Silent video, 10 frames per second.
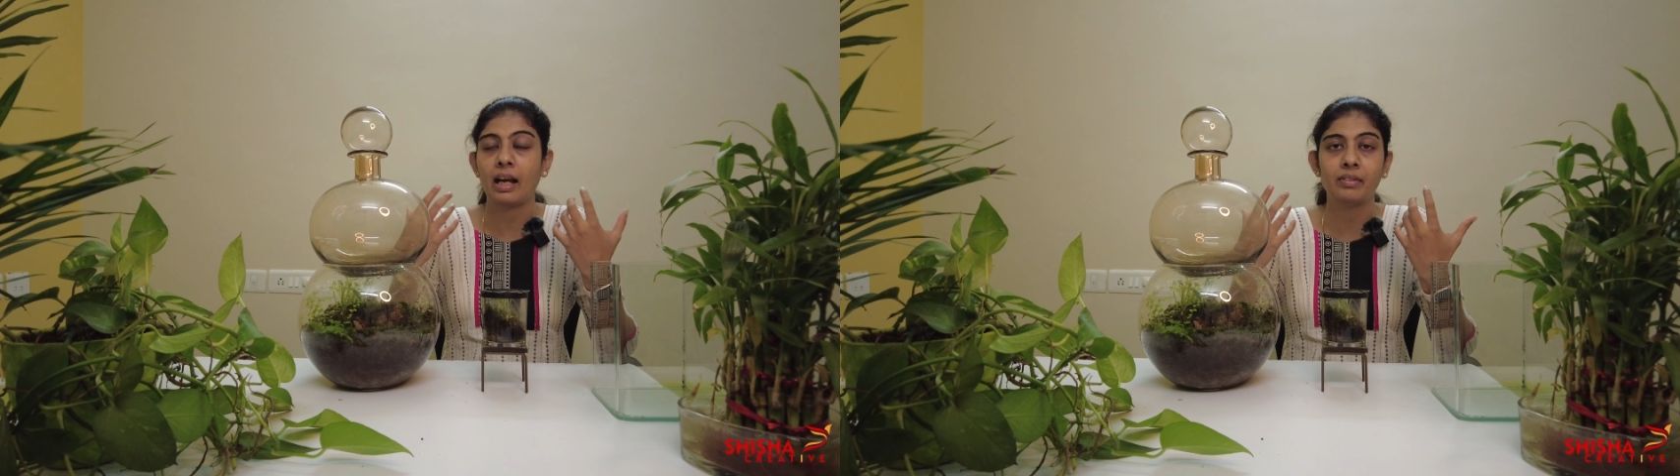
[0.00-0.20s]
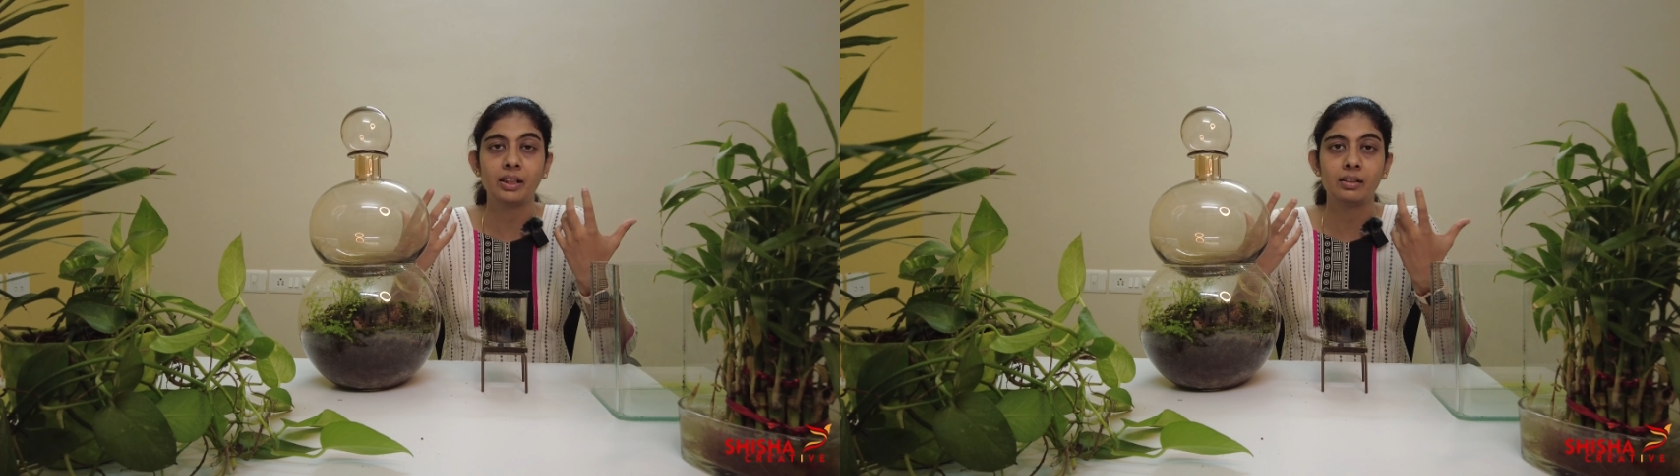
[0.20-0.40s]

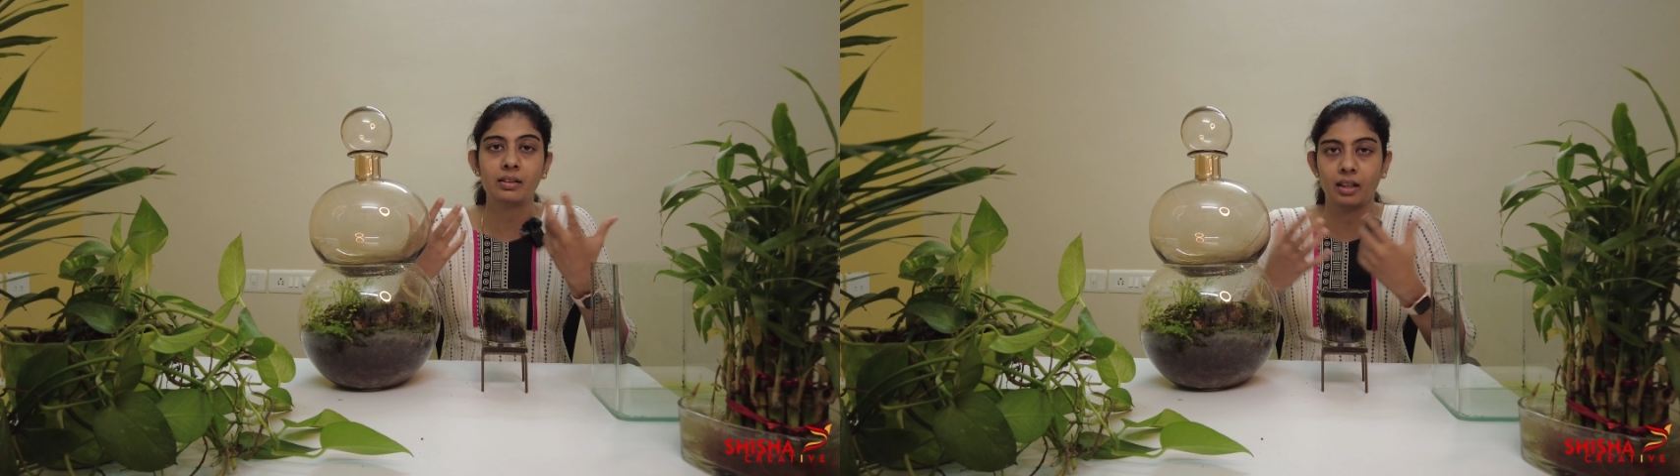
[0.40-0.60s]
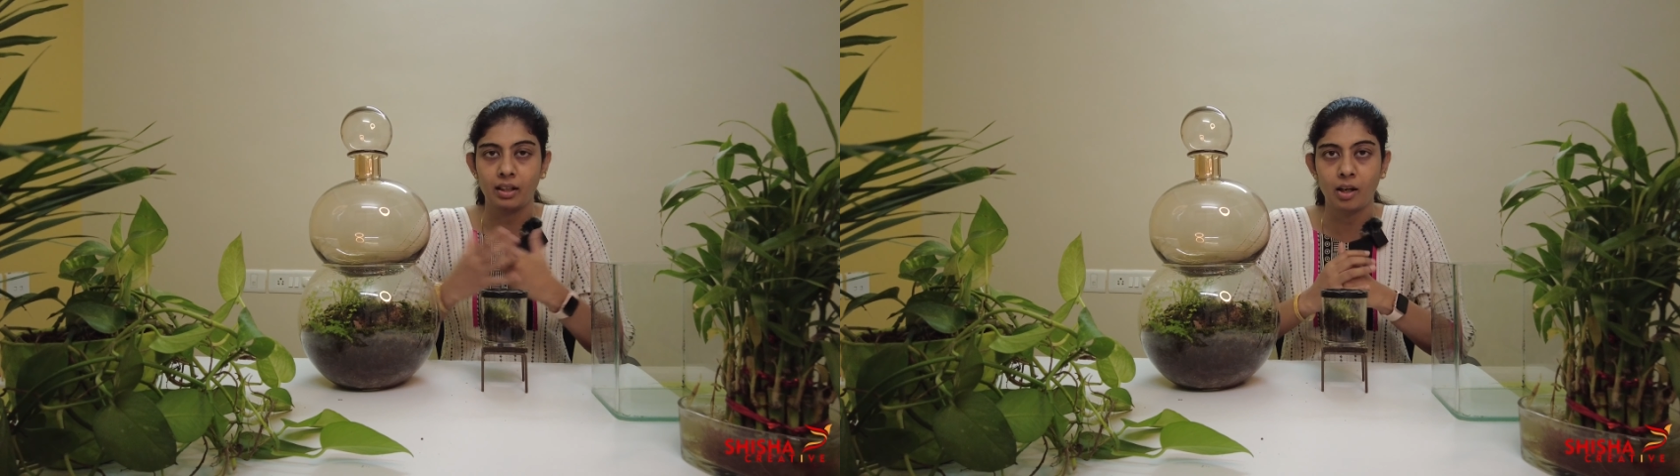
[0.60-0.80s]
having it
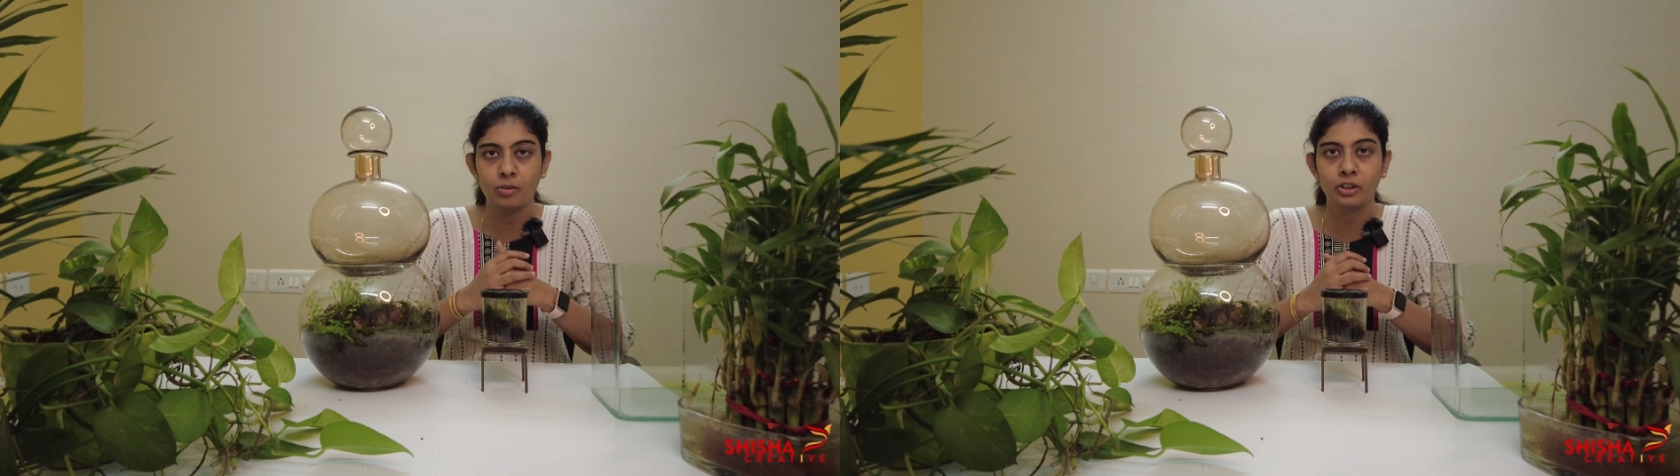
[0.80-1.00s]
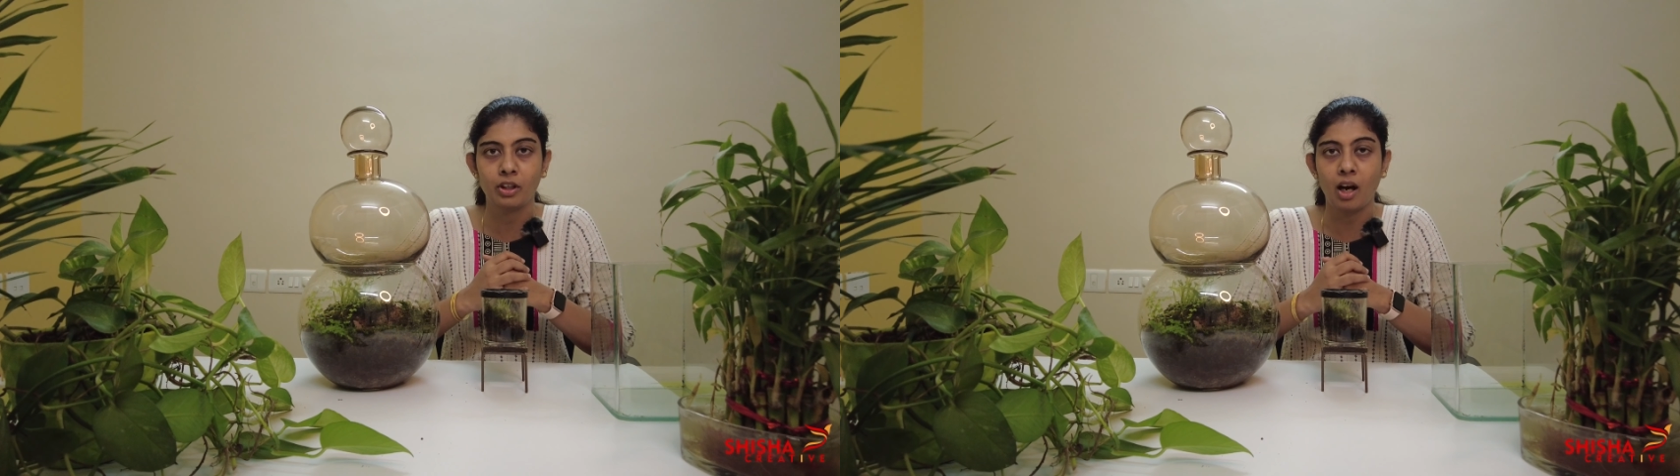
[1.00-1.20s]

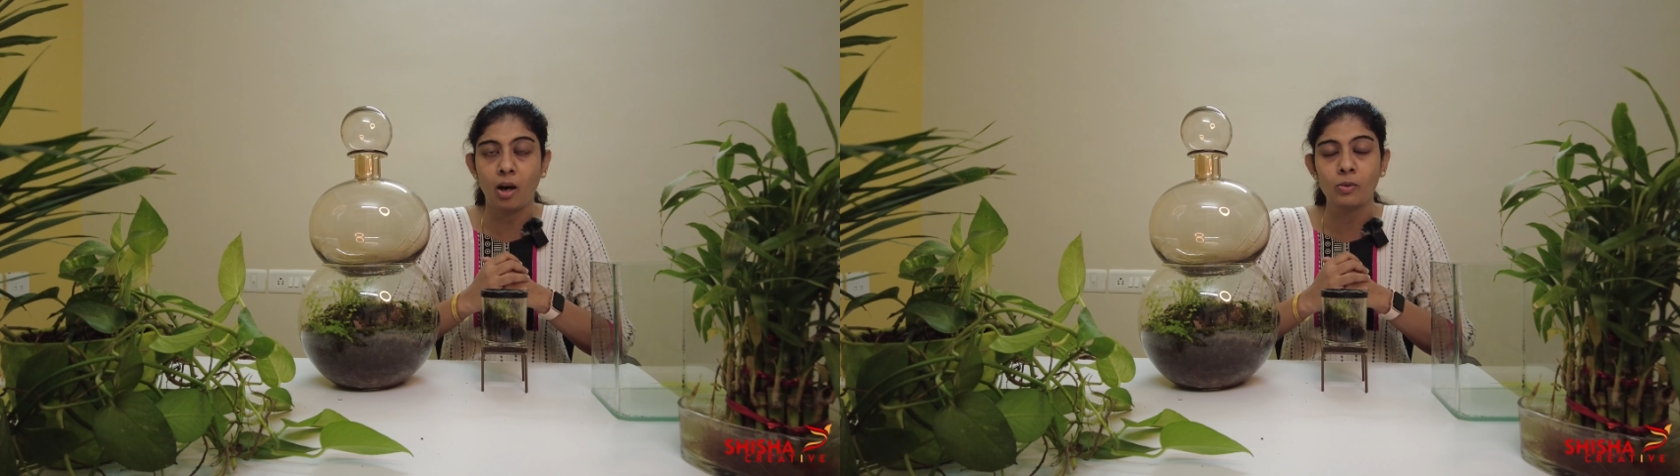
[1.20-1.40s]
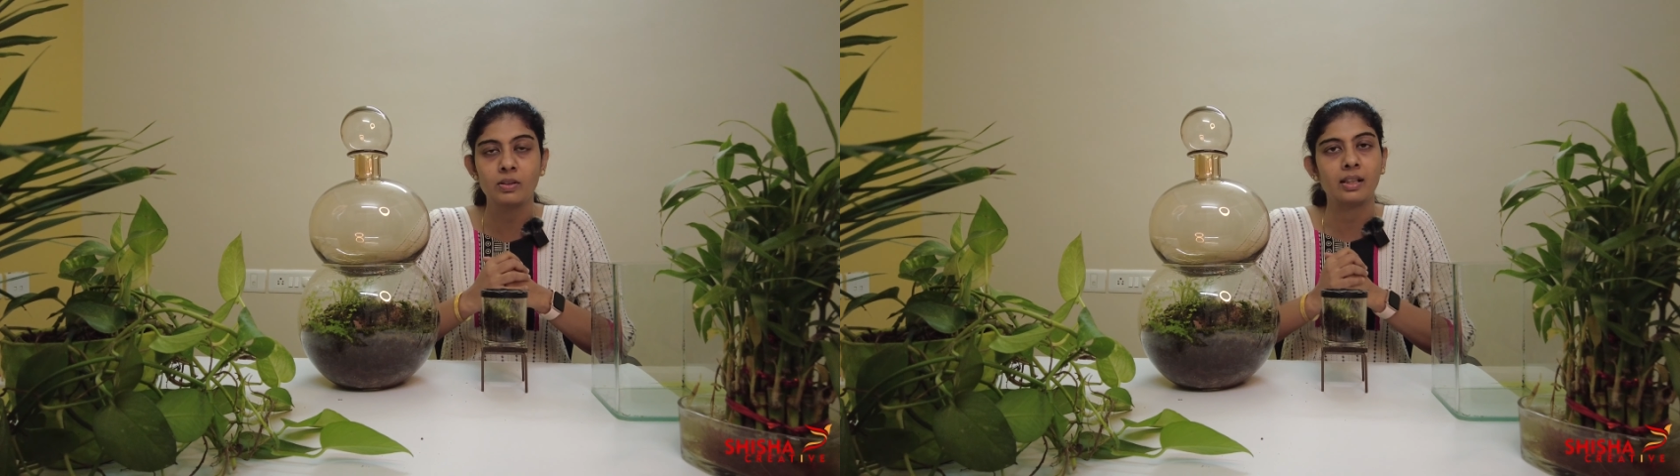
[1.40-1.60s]
around your house